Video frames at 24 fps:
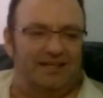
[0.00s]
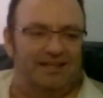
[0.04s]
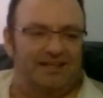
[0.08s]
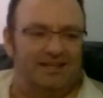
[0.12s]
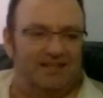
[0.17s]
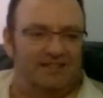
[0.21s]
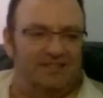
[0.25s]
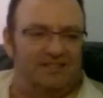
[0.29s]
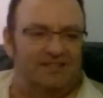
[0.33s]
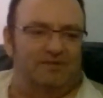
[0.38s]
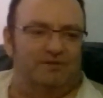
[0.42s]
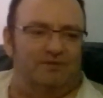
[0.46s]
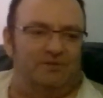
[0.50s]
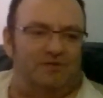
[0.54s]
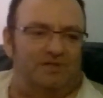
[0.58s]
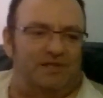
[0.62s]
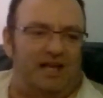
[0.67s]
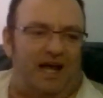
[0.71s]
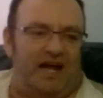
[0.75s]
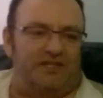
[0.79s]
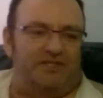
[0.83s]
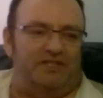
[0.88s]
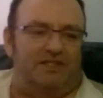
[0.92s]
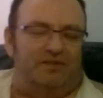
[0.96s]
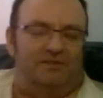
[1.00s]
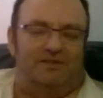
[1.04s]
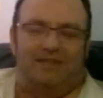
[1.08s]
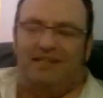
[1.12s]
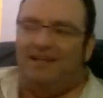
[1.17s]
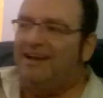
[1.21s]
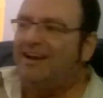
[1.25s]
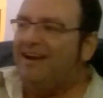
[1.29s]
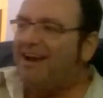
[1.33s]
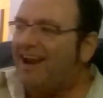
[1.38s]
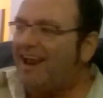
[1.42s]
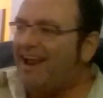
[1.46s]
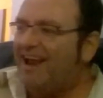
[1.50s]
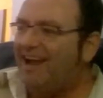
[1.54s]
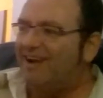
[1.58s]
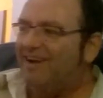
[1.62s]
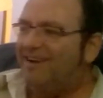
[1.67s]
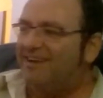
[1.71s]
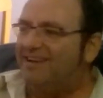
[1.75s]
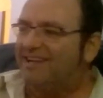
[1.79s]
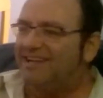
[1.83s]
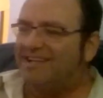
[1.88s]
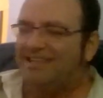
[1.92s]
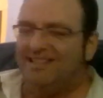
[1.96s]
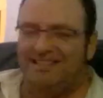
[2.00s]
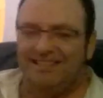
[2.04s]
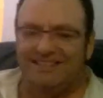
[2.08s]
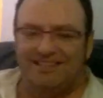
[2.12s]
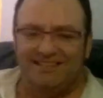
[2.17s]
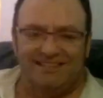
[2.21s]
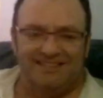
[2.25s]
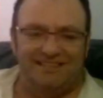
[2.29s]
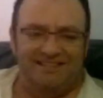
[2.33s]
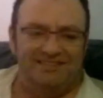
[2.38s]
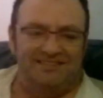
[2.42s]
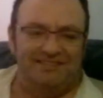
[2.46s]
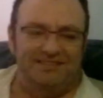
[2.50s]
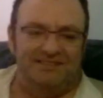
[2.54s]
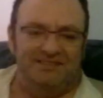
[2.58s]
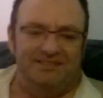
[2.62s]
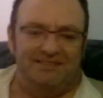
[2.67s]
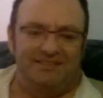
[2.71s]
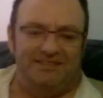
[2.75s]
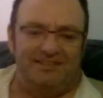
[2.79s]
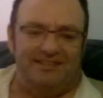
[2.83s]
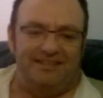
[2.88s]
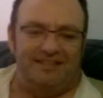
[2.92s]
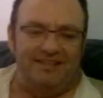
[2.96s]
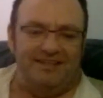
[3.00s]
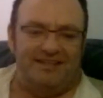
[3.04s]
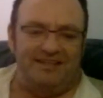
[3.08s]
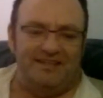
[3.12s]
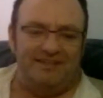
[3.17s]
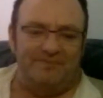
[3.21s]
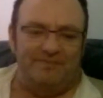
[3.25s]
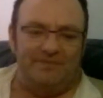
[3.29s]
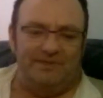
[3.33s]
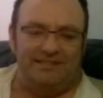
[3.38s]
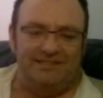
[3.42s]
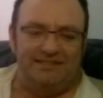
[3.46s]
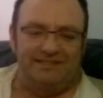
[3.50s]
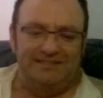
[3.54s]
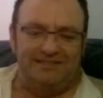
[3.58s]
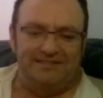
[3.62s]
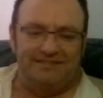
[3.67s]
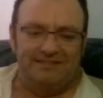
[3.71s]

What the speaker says: Someone offered Archie. You to buy your IWC, though, didn't they, Archie?